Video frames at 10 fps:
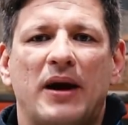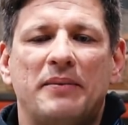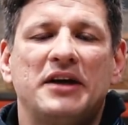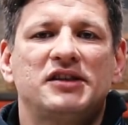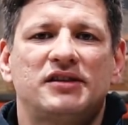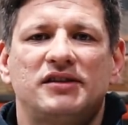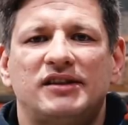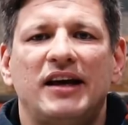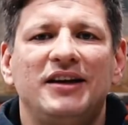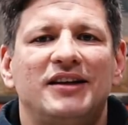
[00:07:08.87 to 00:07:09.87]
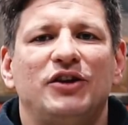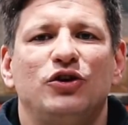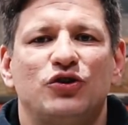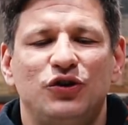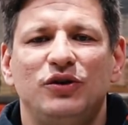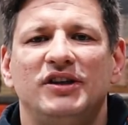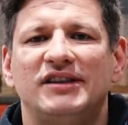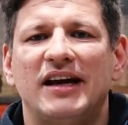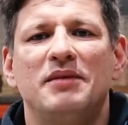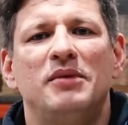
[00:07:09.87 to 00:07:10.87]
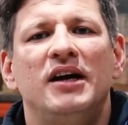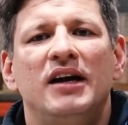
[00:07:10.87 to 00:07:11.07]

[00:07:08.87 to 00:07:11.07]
I'm not saying that you should do the same.